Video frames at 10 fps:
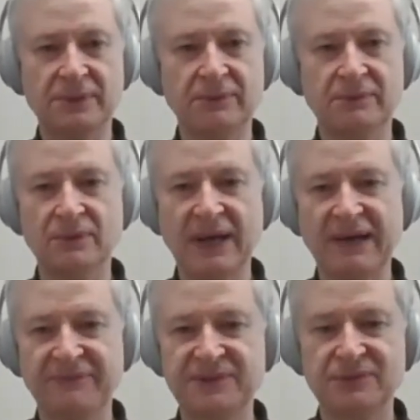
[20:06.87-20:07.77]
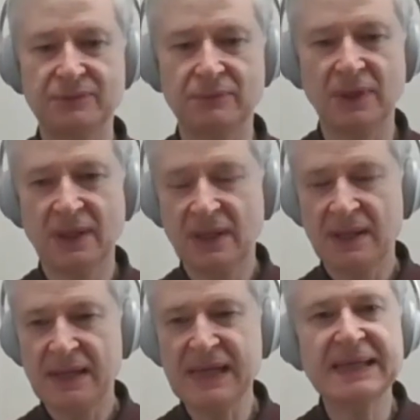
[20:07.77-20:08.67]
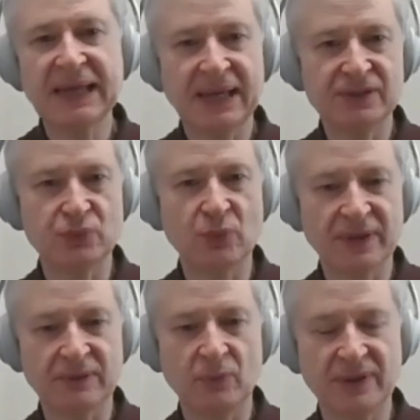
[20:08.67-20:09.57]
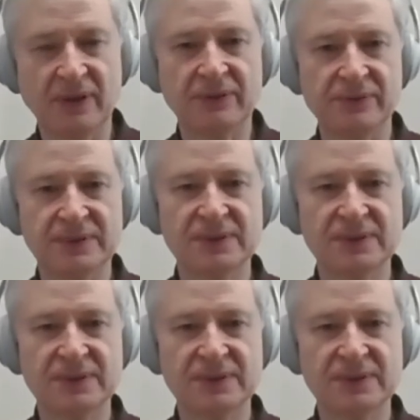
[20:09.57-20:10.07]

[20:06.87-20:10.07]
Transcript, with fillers: You, you have to engage with, with others.